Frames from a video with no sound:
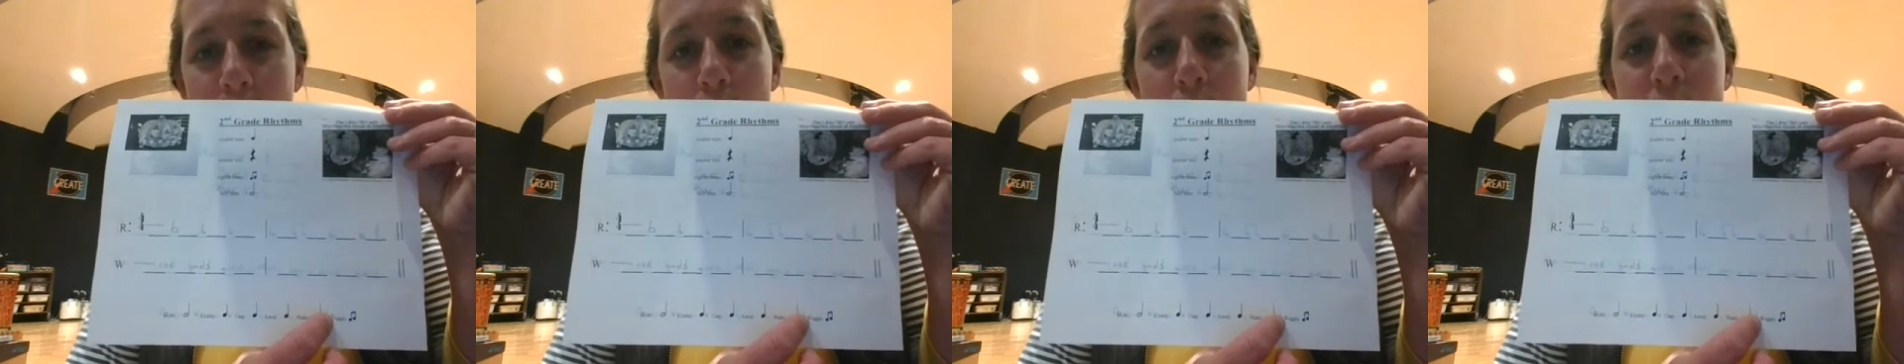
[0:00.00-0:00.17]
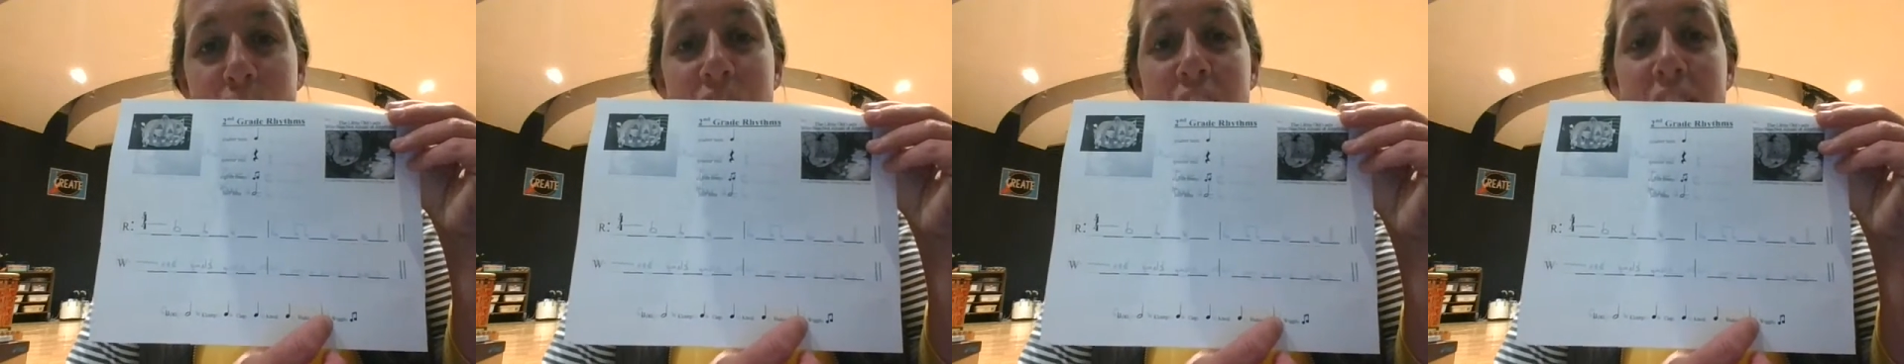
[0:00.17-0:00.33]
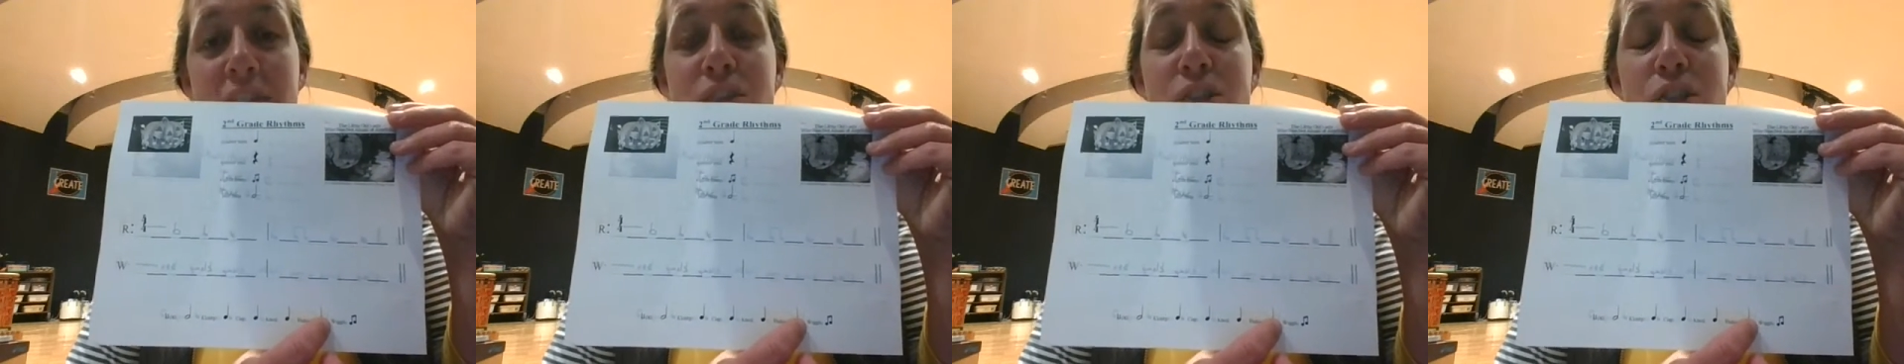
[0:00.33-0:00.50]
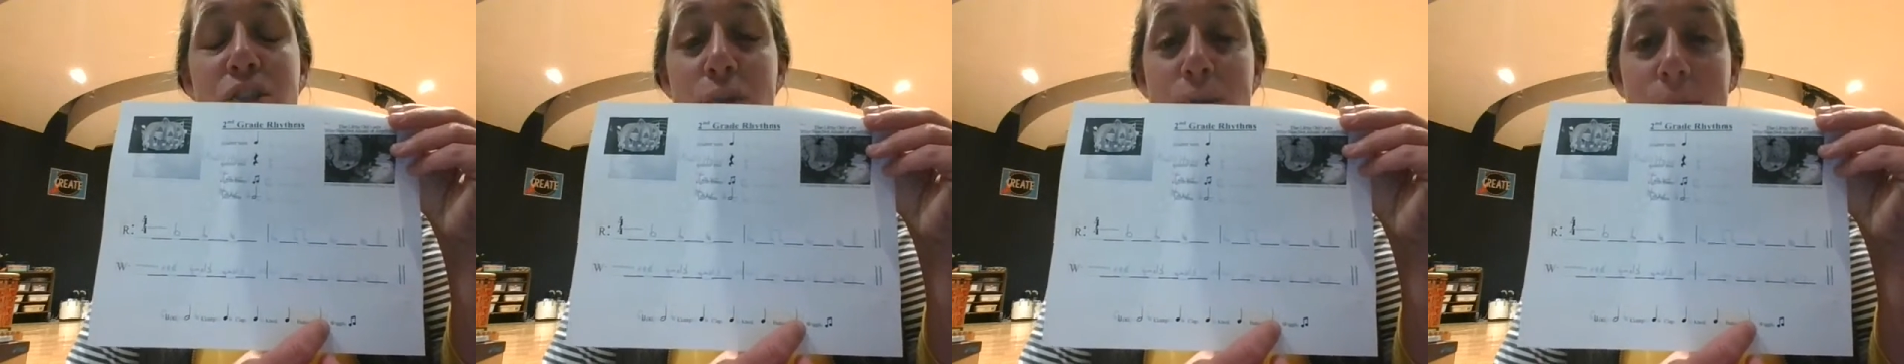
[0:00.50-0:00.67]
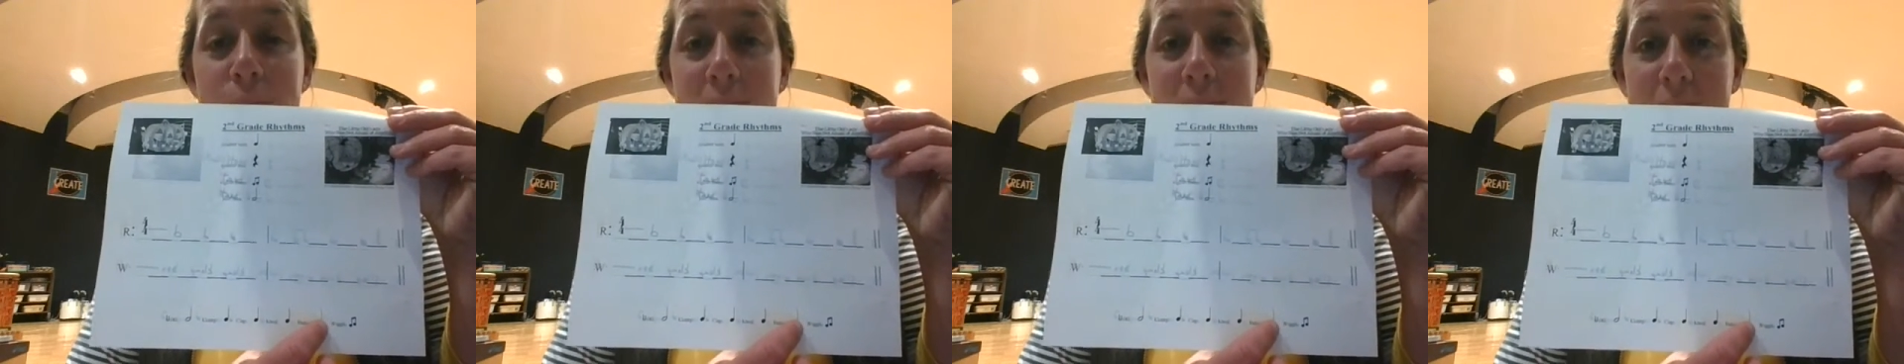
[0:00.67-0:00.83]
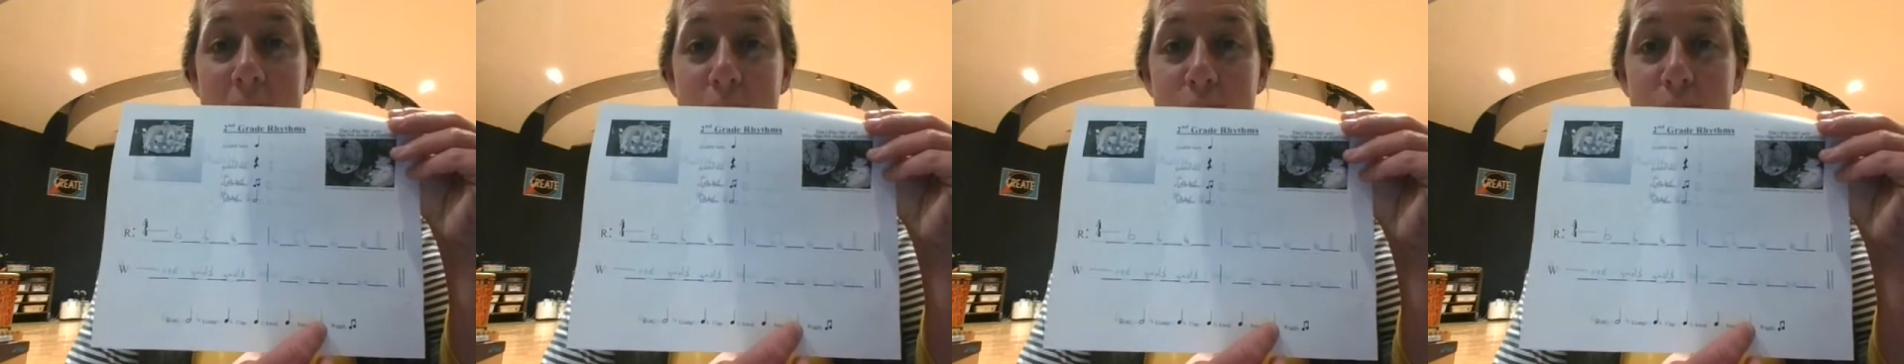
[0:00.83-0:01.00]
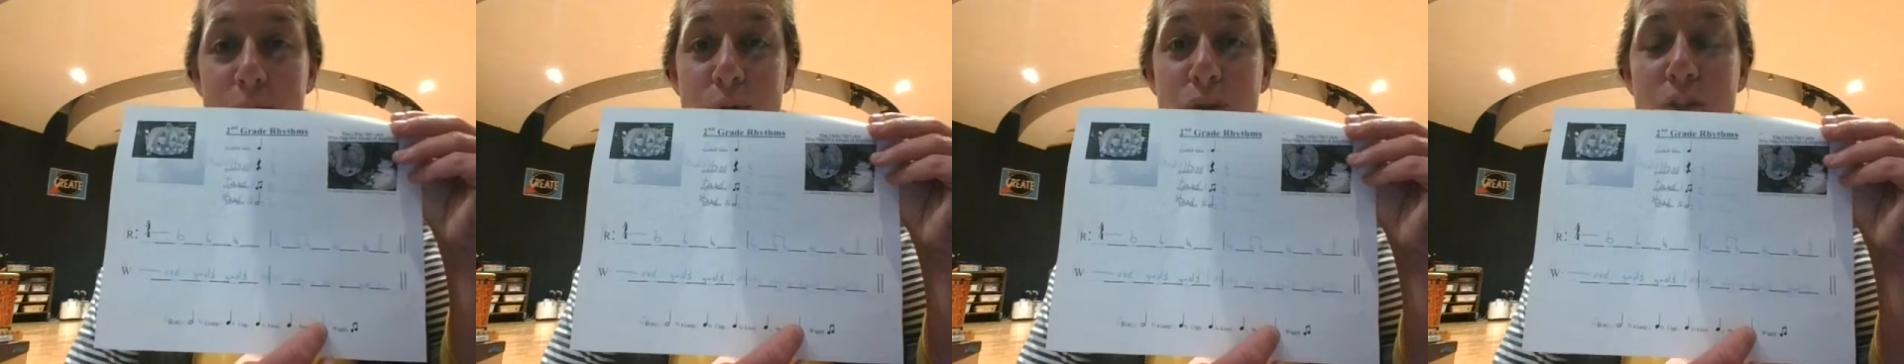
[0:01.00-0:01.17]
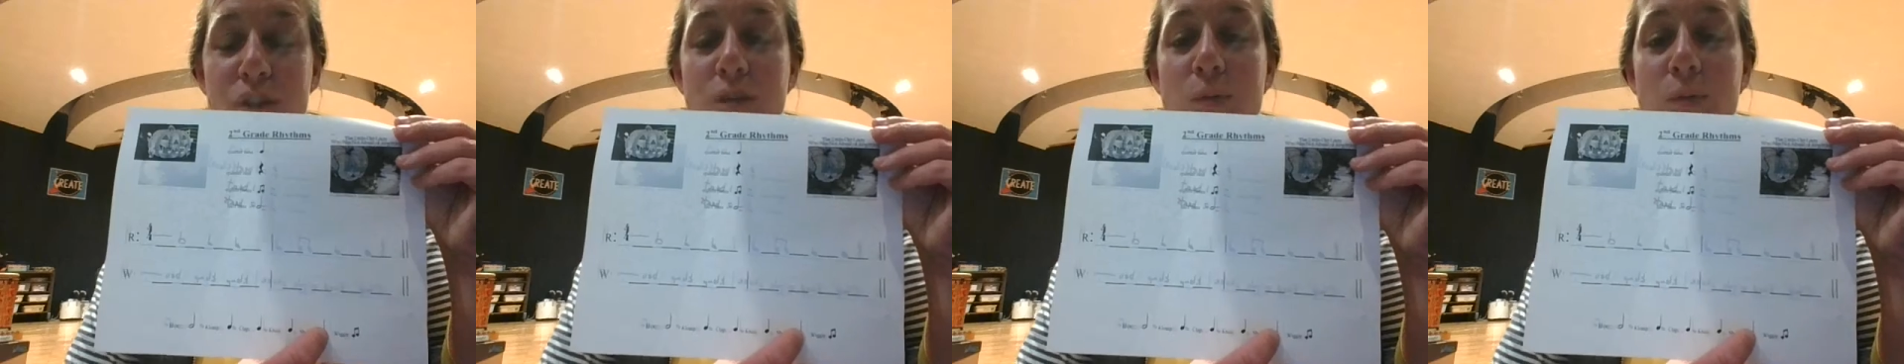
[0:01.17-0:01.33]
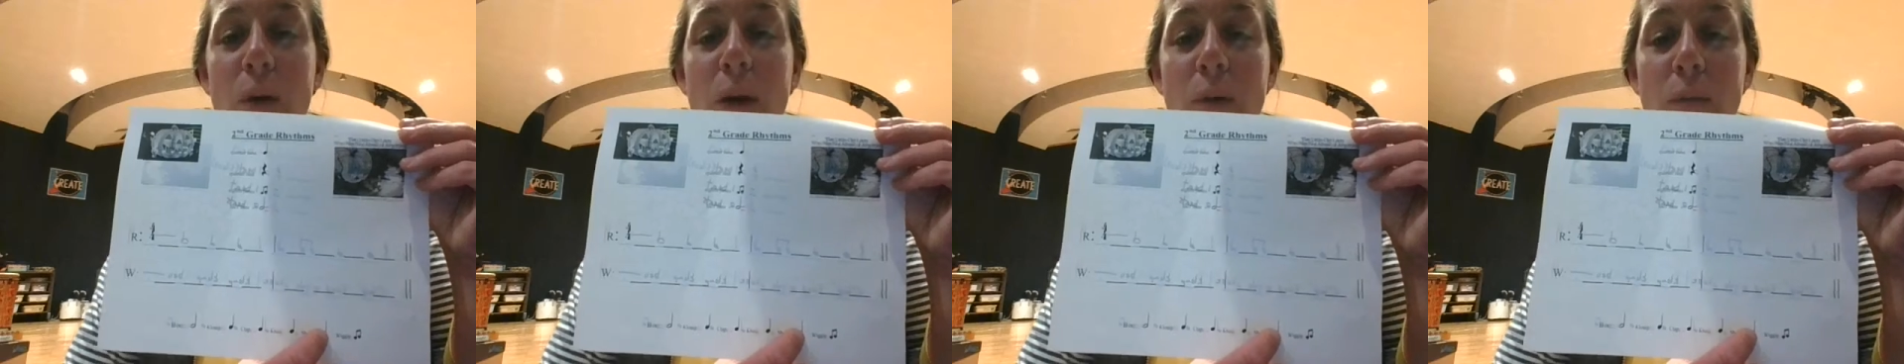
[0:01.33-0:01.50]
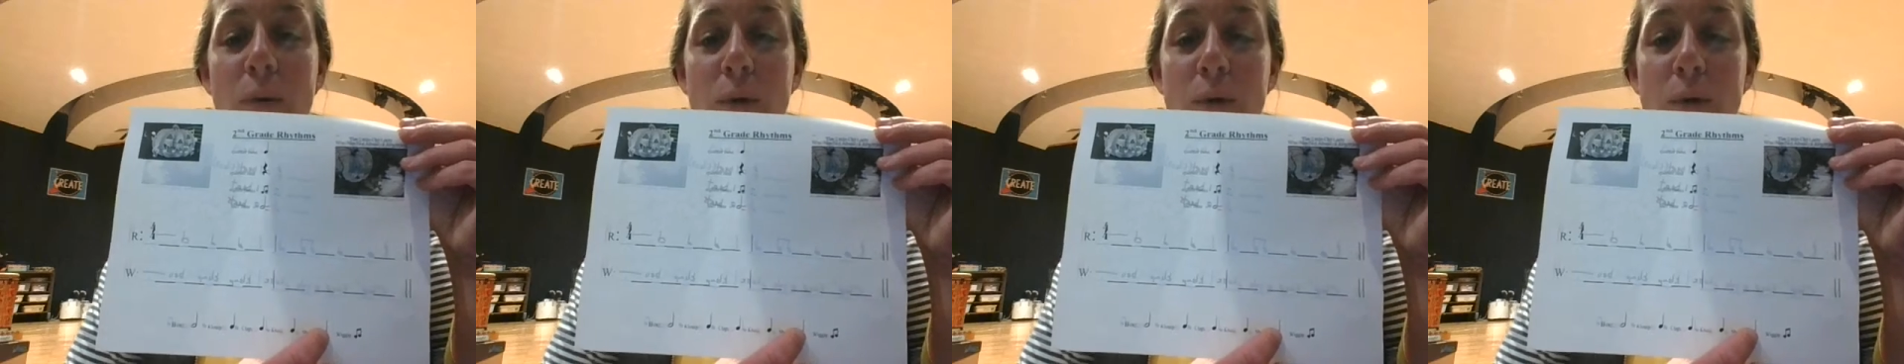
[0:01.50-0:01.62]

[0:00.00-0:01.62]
which has two sounds, which is why we're